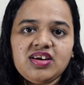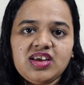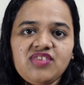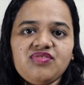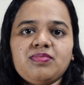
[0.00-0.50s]

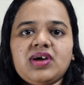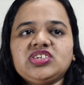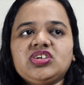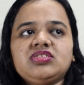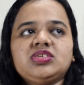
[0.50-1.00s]
If my
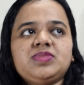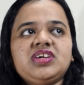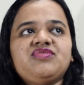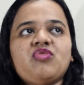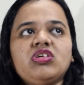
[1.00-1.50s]
shutter
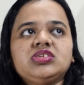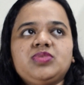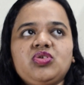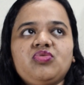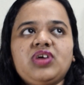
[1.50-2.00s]
speed falls
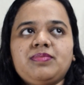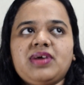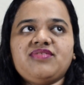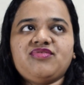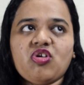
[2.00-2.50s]
below
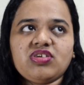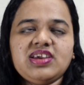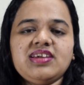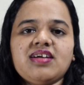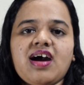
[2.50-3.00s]

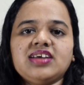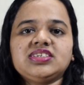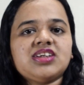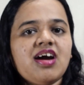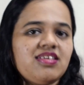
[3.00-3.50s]
1/40, I
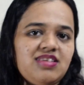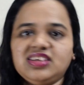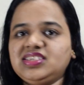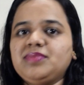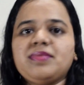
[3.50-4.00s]
start
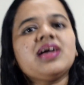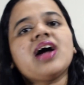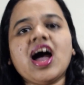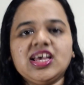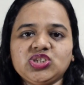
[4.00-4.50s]
raising my
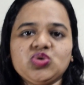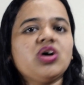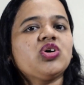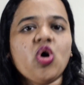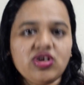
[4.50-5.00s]
ISO
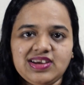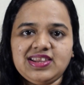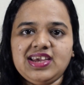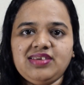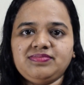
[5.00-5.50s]

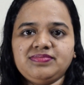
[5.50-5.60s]
accordingly.